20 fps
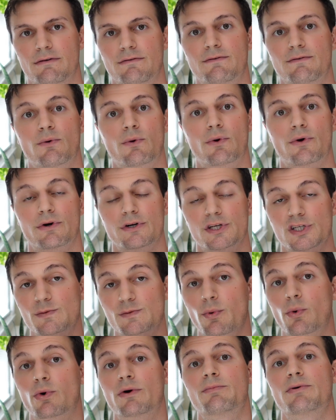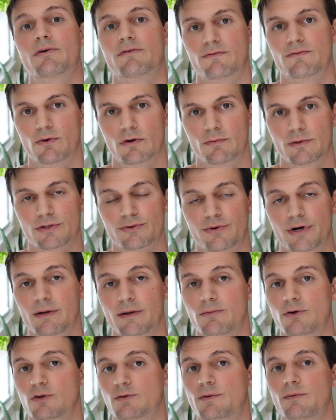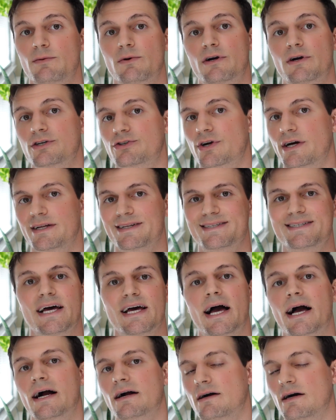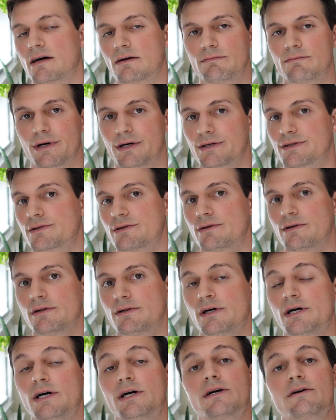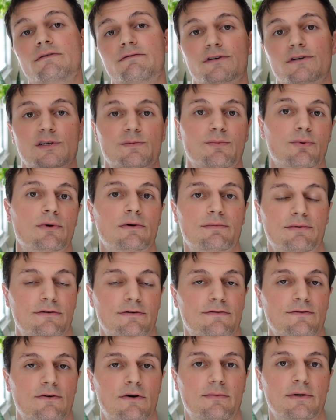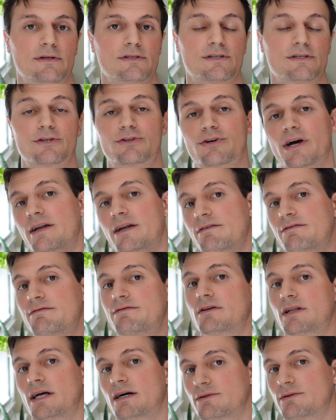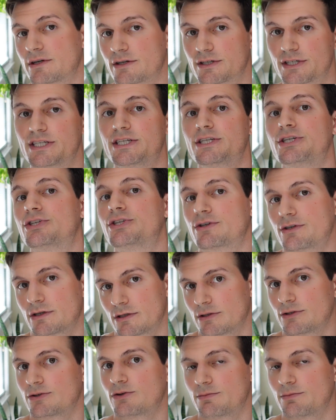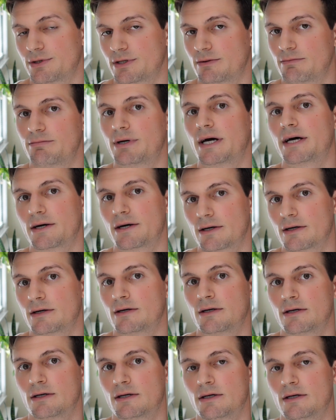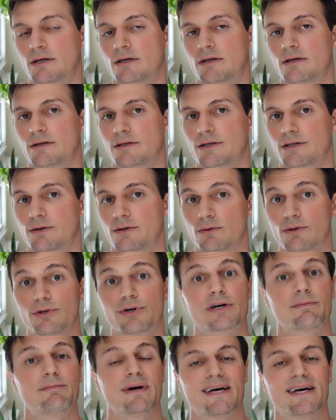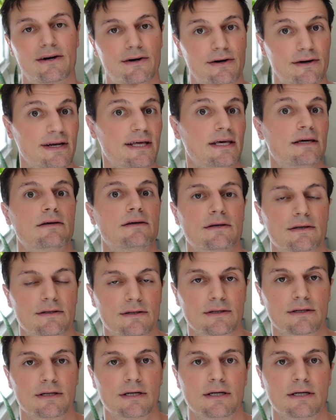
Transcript: for sport performance, right? Most people aren't trying to tack on muscle for sport performance. They're trying to fill out their t-shirt a little bit better, look better naked.